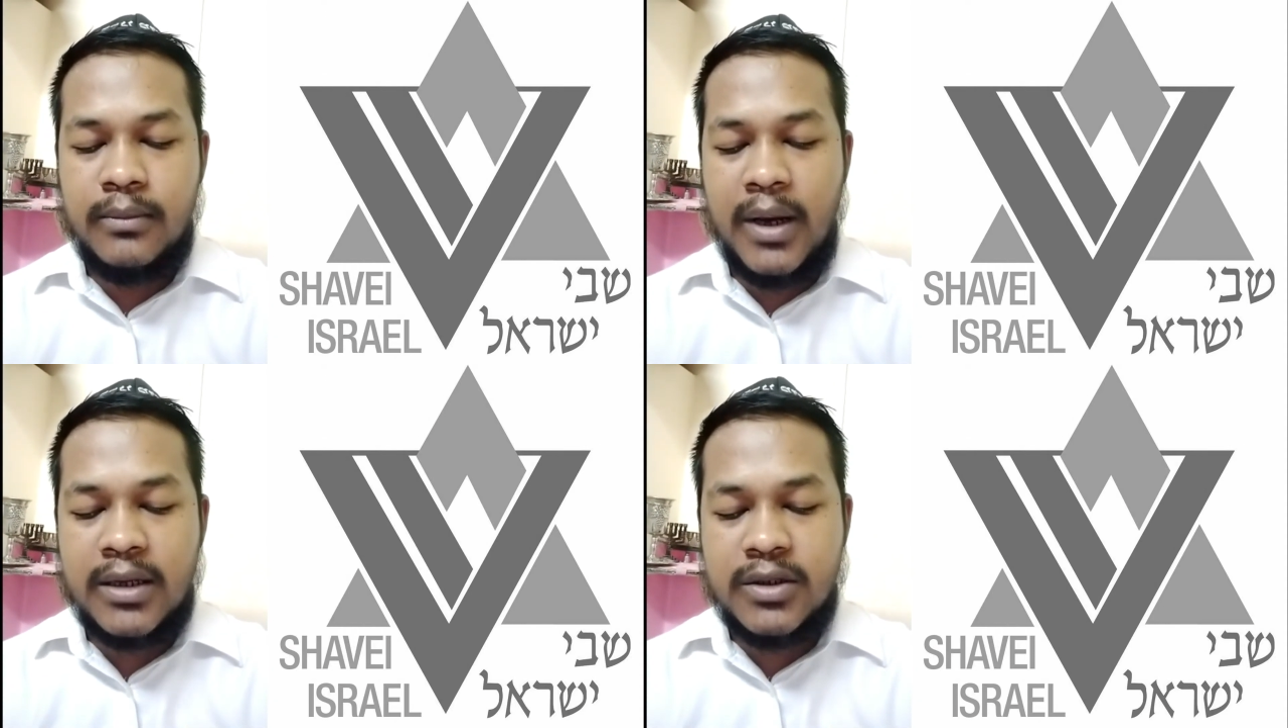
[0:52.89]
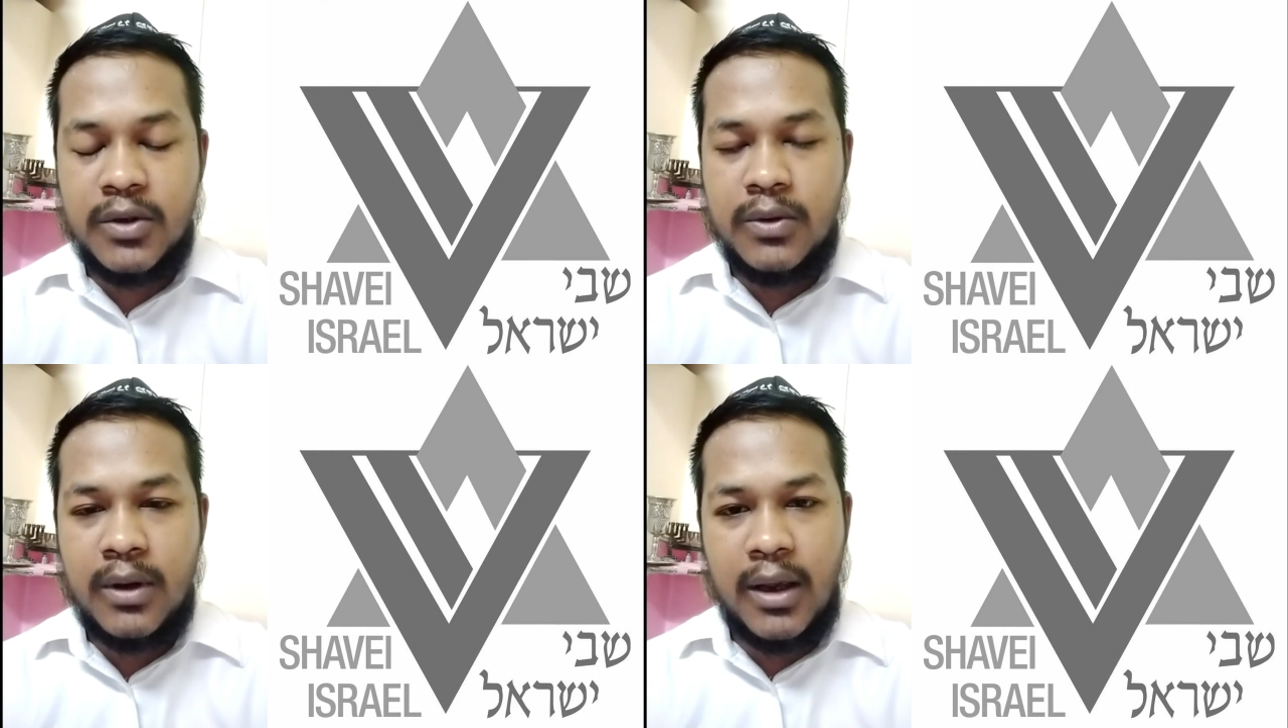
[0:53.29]
bless
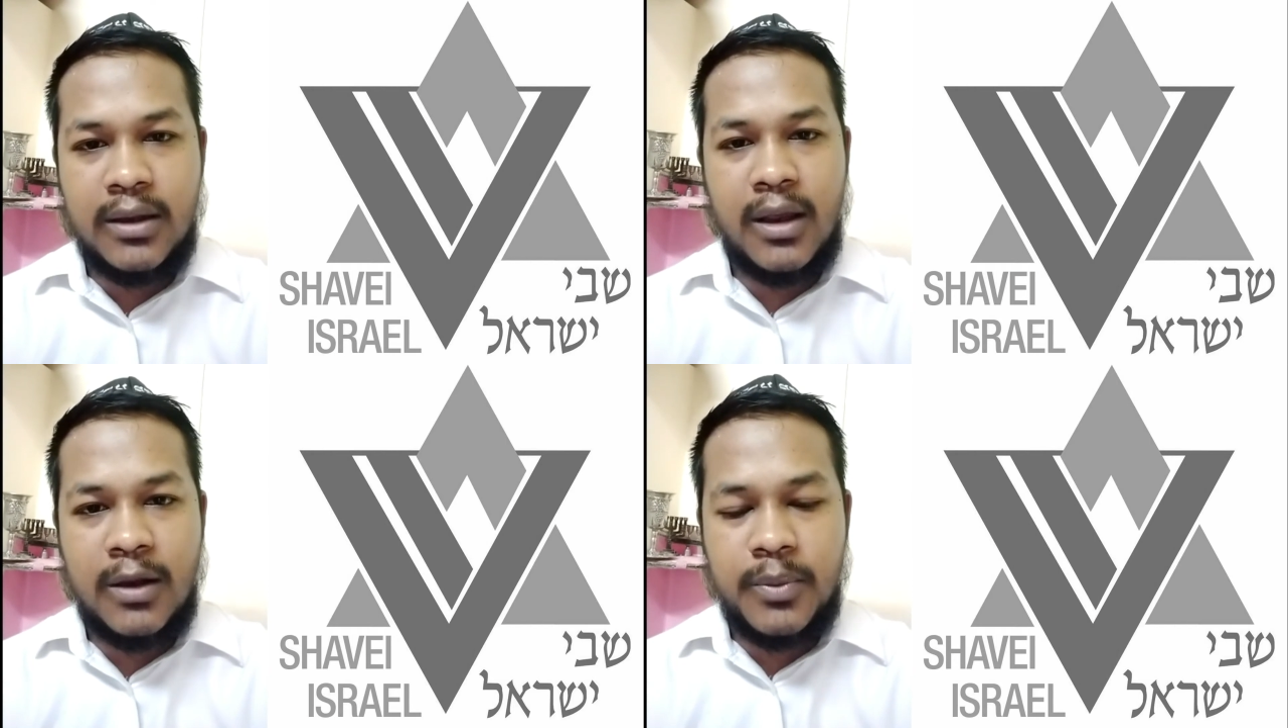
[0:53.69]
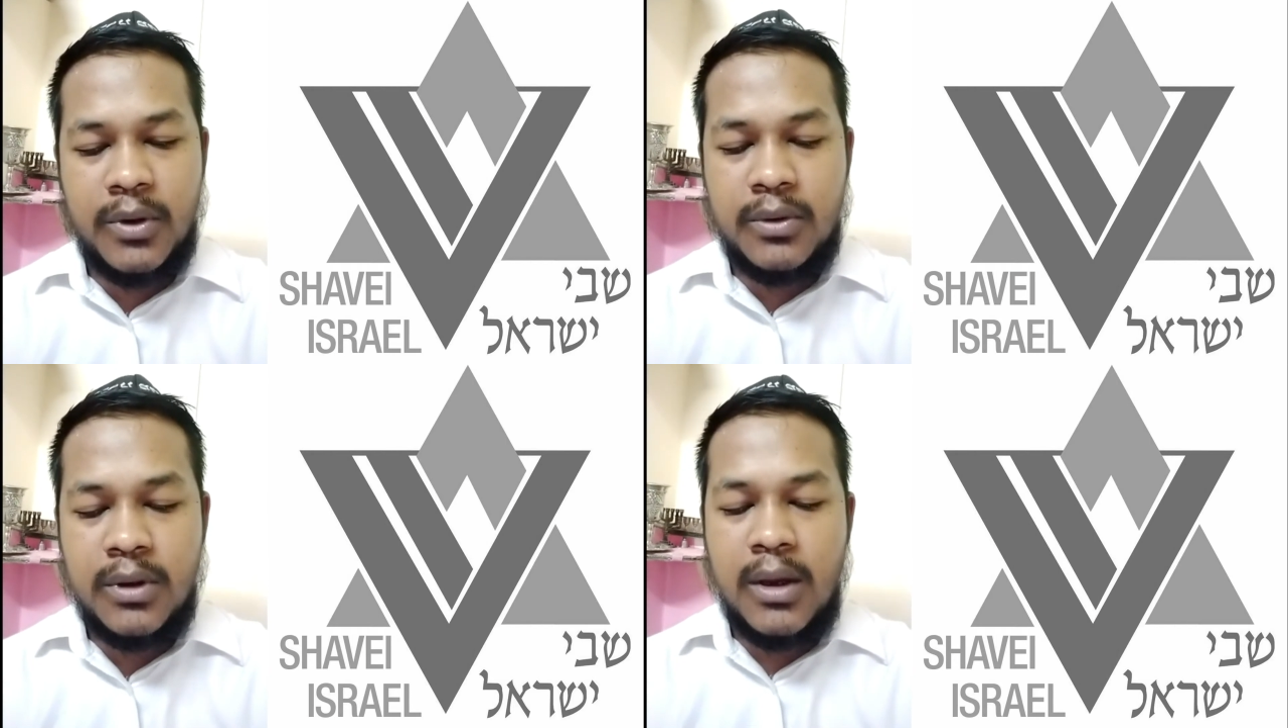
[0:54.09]
you and help
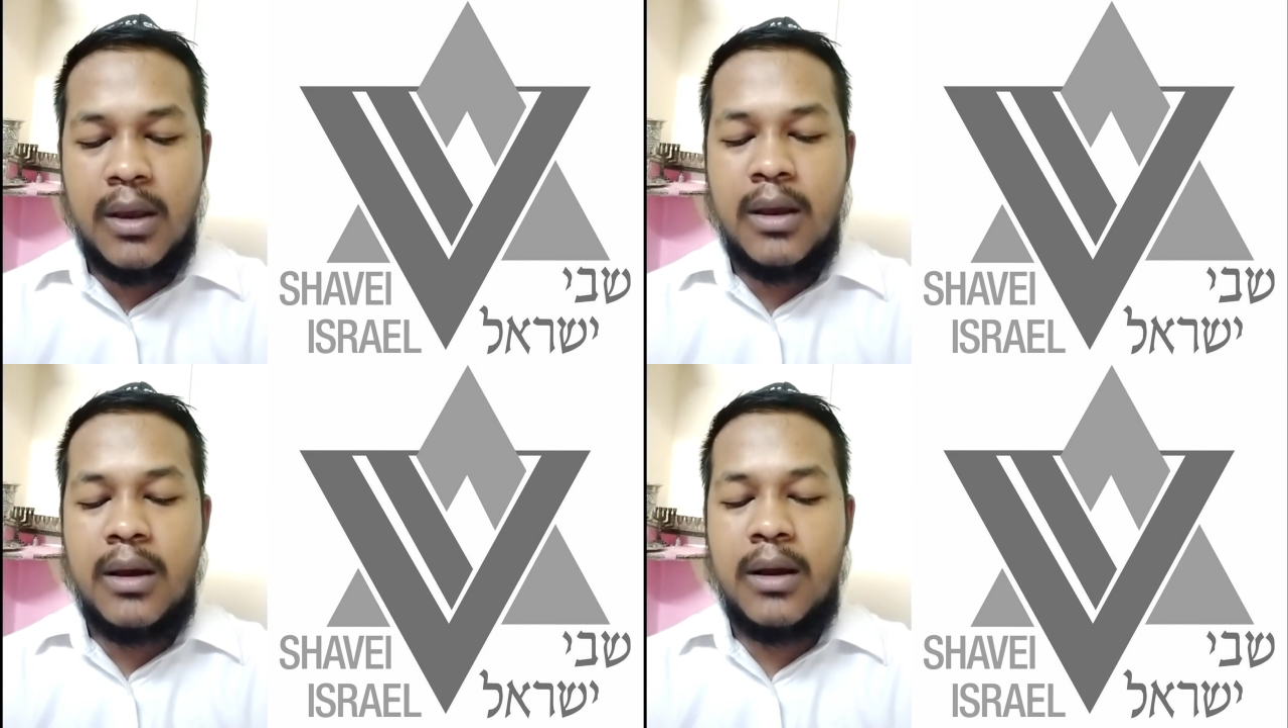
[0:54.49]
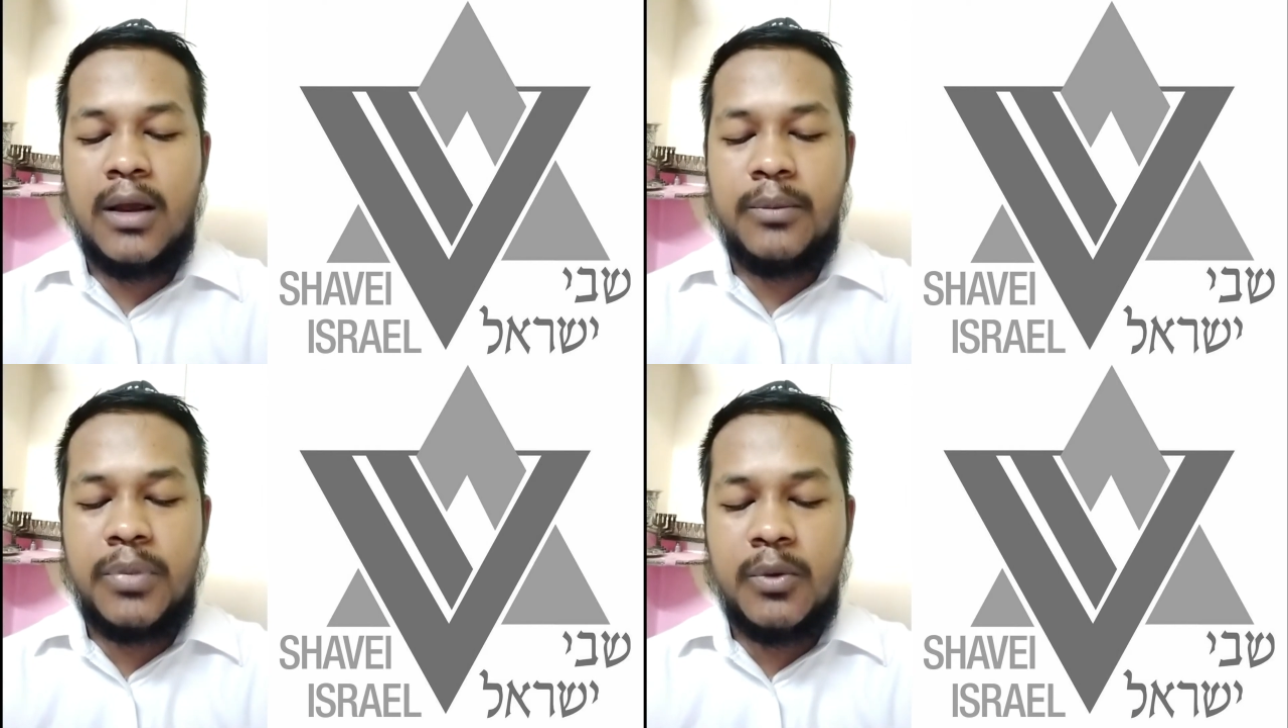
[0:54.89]
you
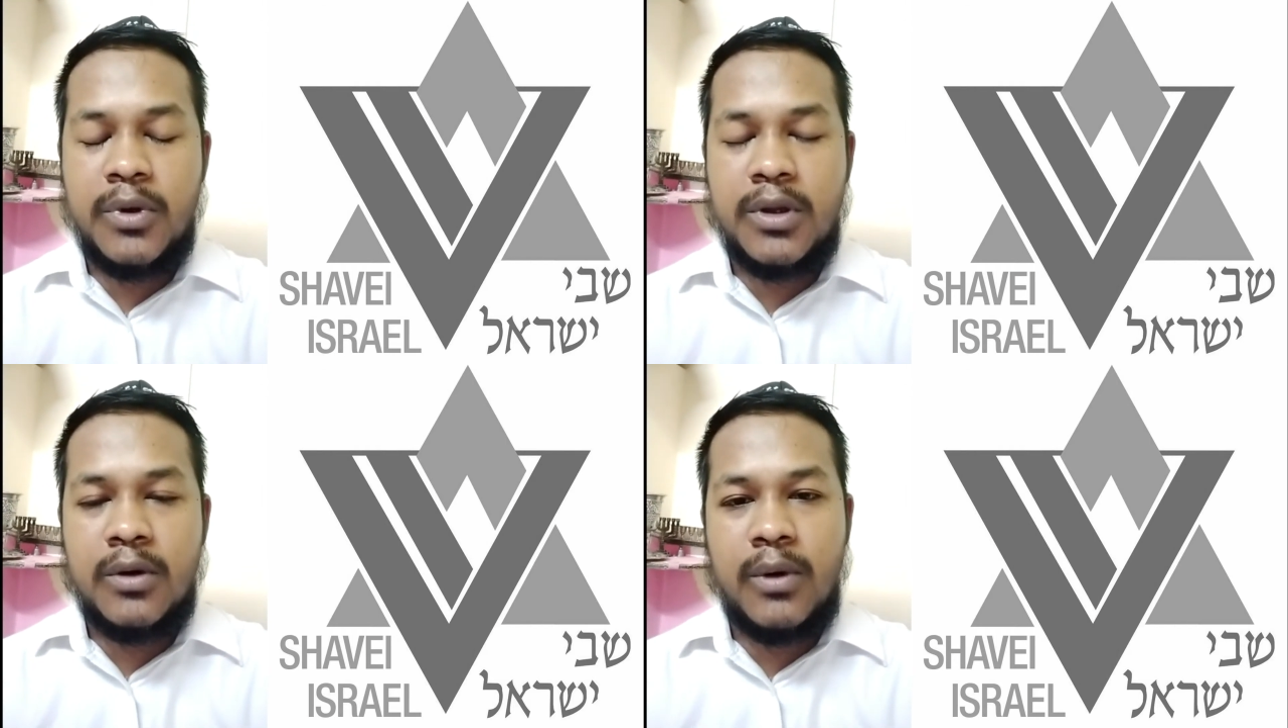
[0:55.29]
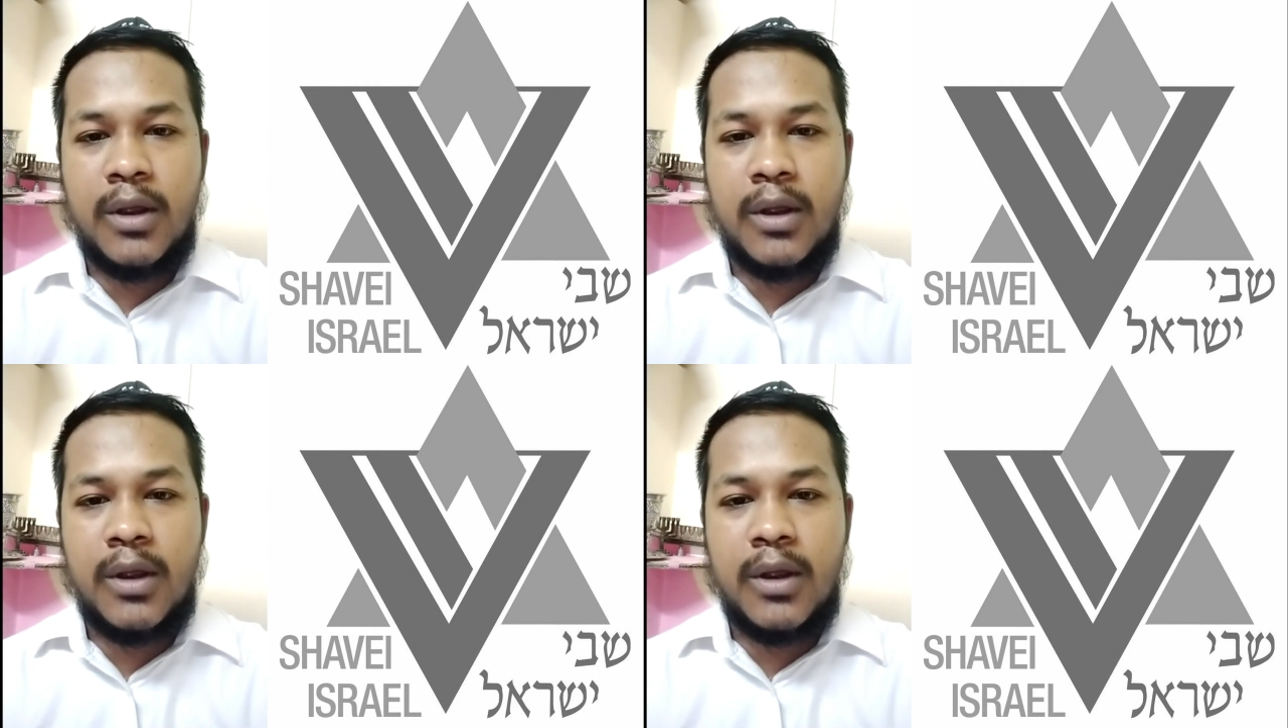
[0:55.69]
and be with you,